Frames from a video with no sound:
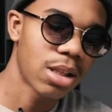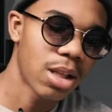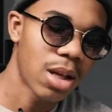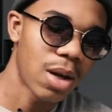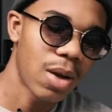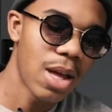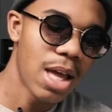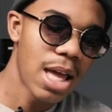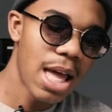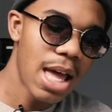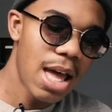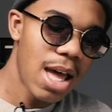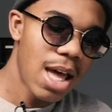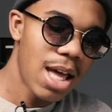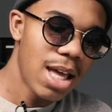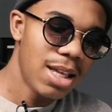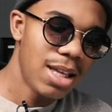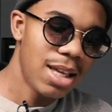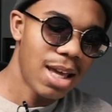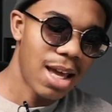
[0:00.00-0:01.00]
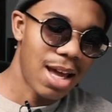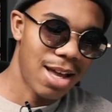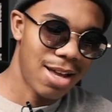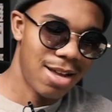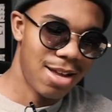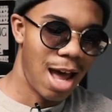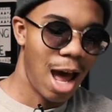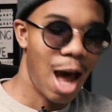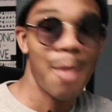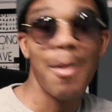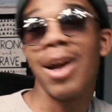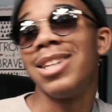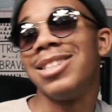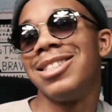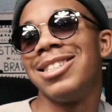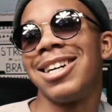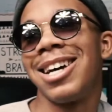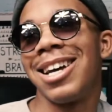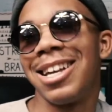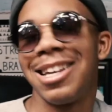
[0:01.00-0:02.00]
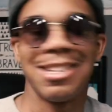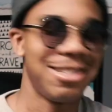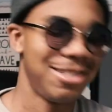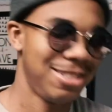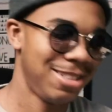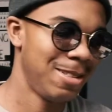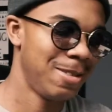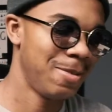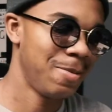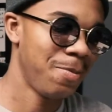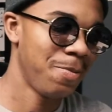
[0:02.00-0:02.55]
So yeah, I apologize.